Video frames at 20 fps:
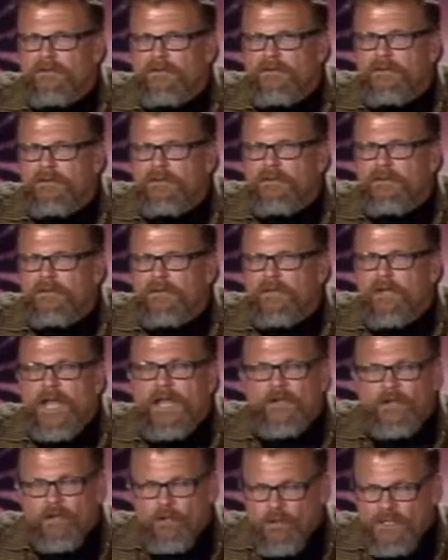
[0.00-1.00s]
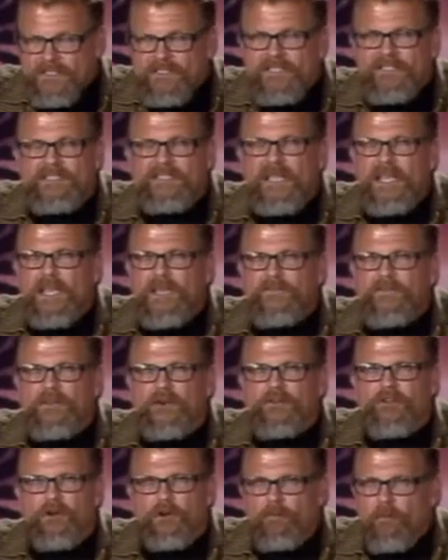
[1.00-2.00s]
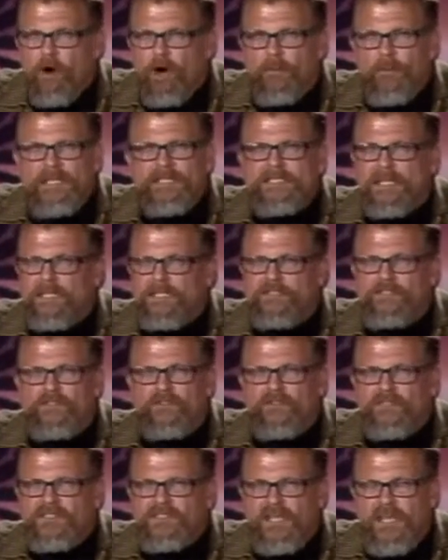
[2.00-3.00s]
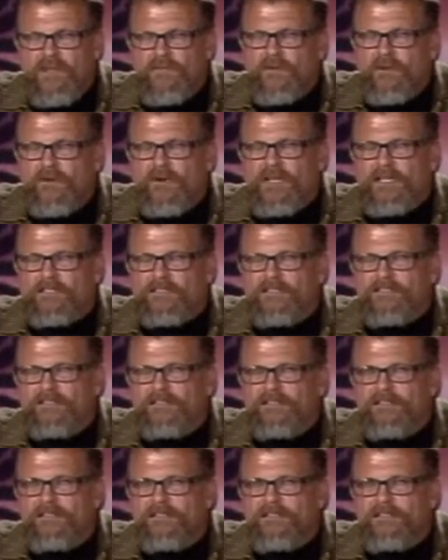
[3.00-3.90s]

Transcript: I'm sorry? And who is the Savior? You're Mormon. Tell us who the Savior is.